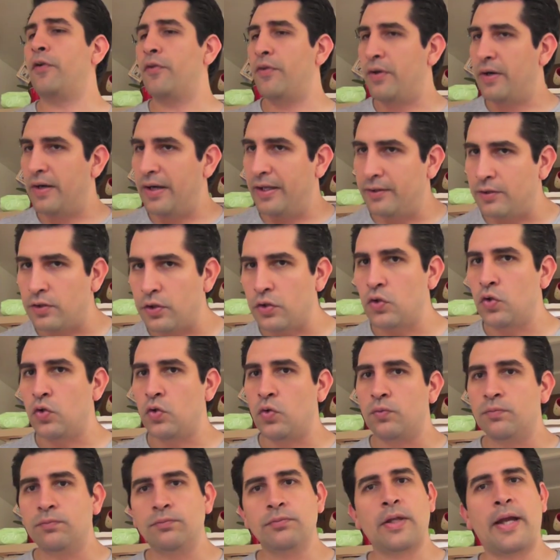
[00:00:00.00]
further
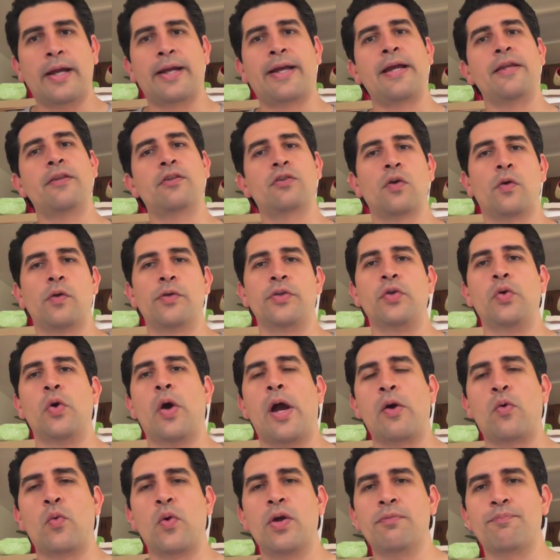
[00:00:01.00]
ado, like I told you,
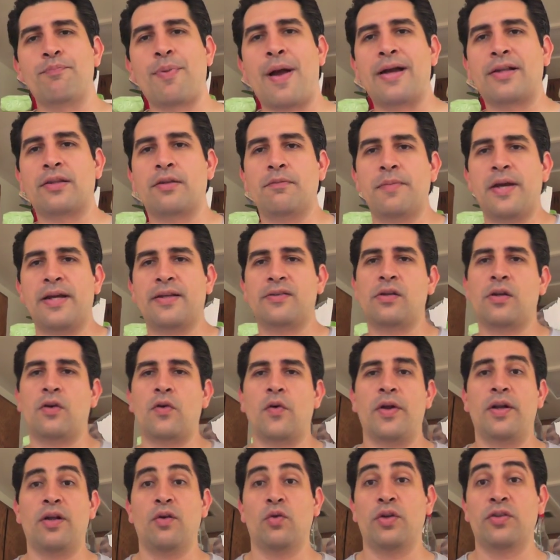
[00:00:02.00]
I went back to
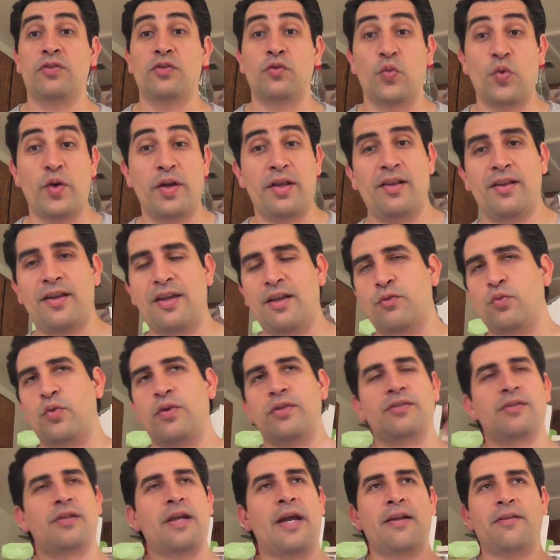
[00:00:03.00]
Mexico, and it
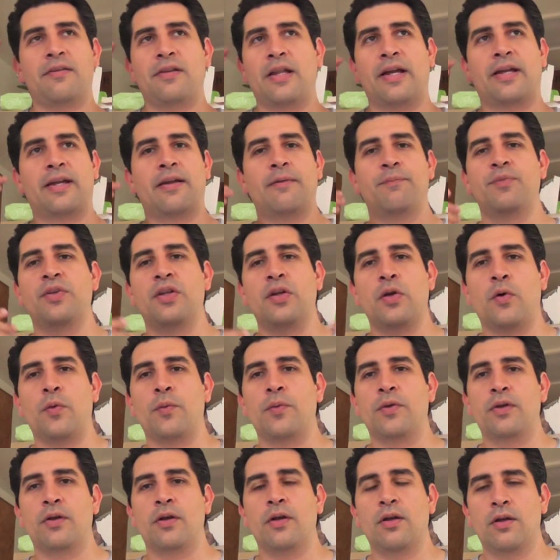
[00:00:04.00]
was kind of like a, you
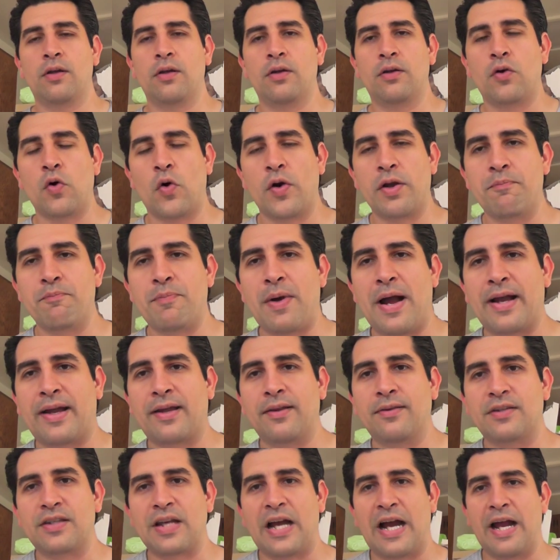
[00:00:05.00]
know, going back
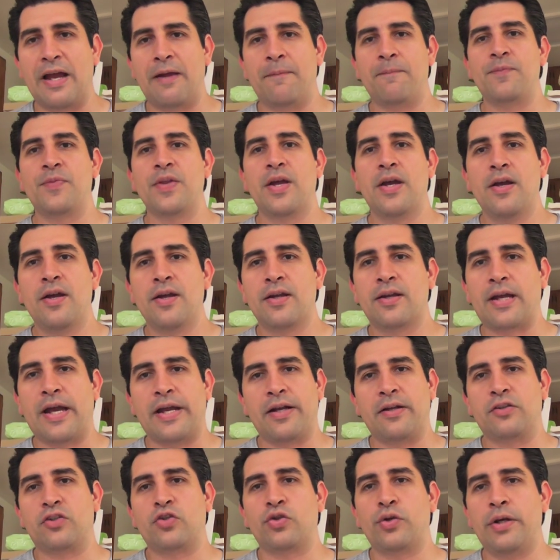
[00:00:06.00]
in time
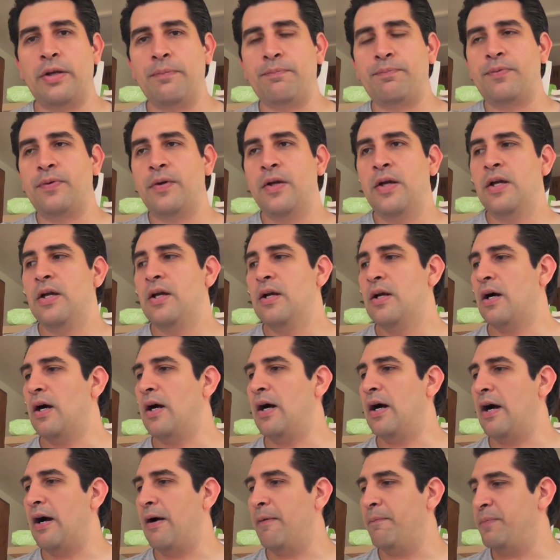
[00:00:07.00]
kind of trip,
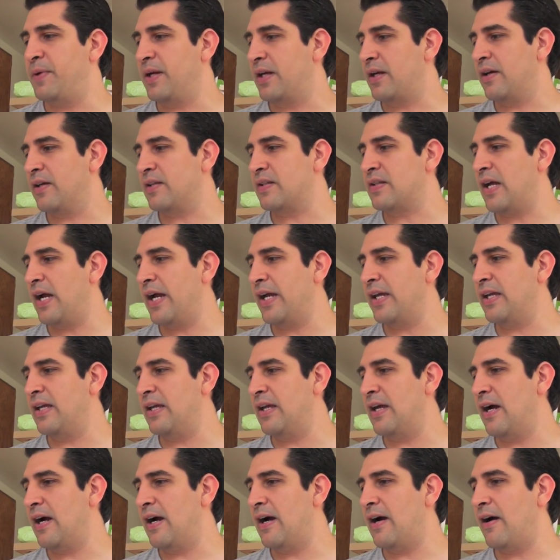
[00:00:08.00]
because
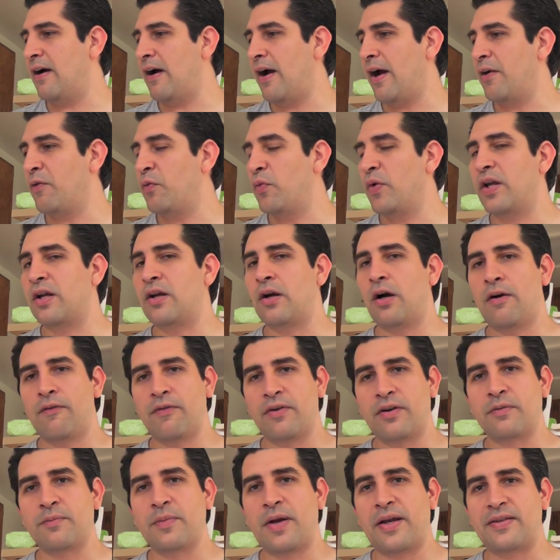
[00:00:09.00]
I
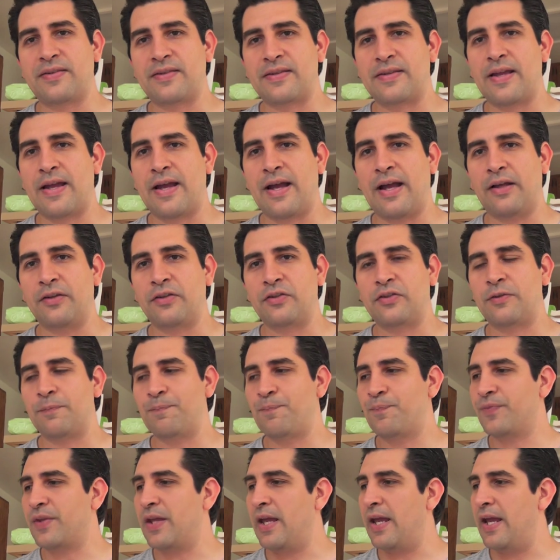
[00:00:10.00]
recovered my stash.
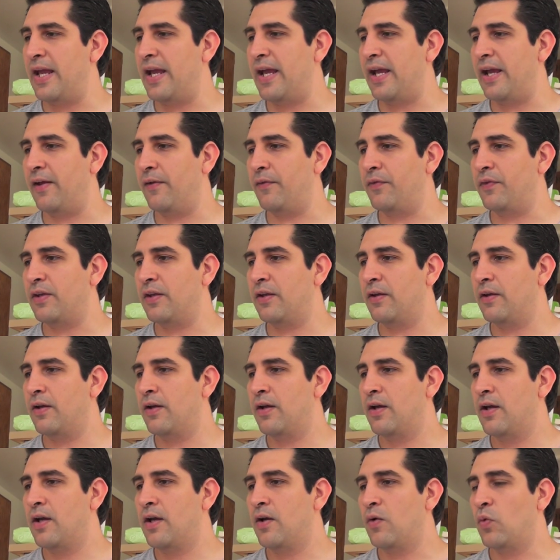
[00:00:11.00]
And
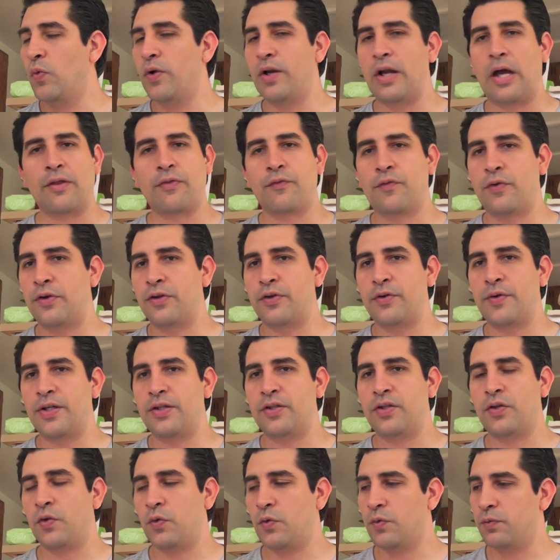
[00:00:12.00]
without further
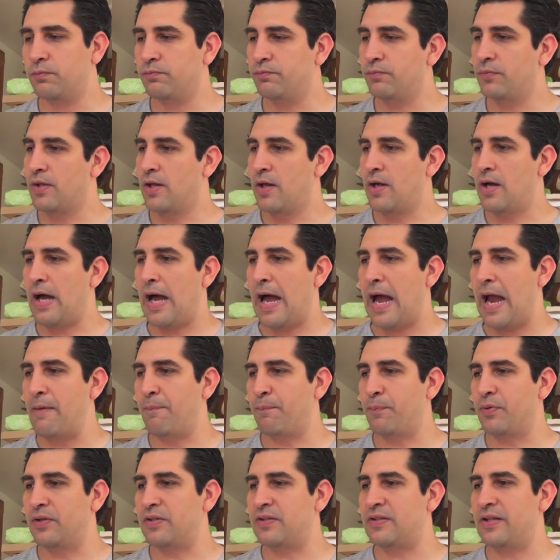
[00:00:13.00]
ado, I
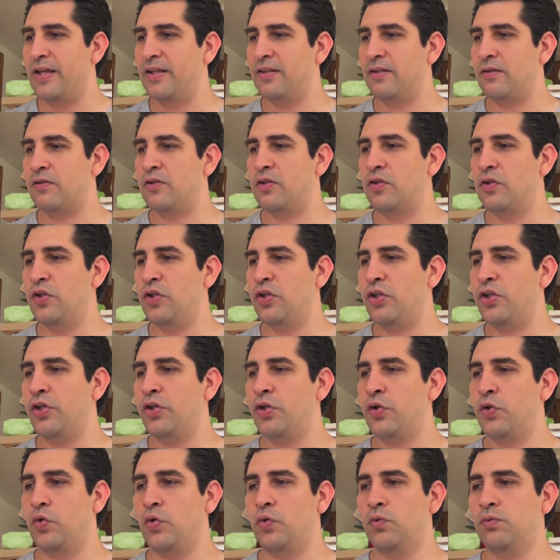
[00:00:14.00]
present to
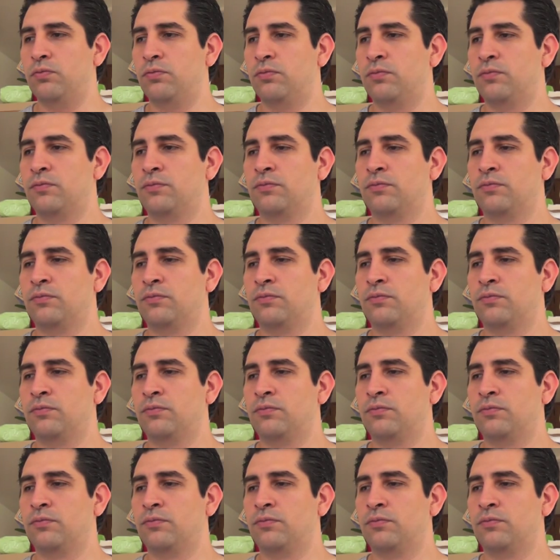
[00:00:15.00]
you